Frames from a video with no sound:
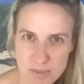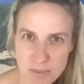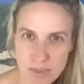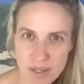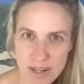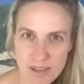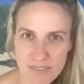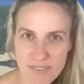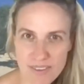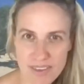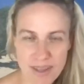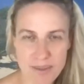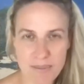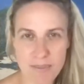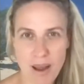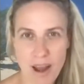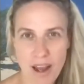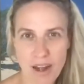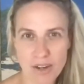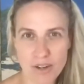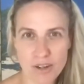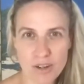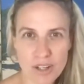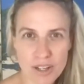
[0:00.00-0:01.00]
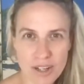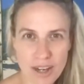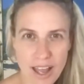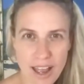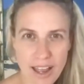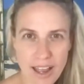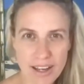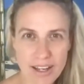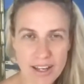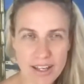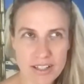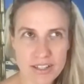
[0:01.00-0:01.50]
whatever that might look
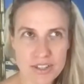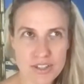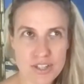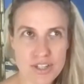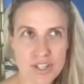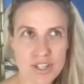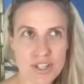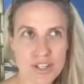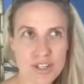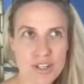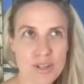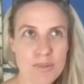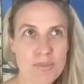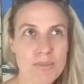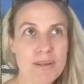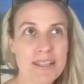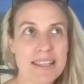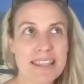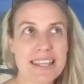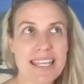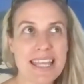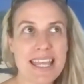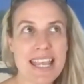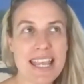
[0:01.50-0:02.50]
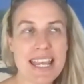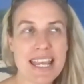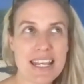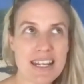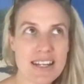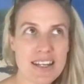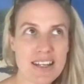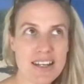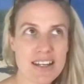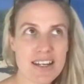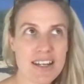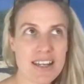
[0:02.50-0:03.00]
like to you, but they're in
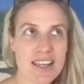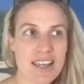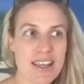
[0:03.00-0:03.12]
it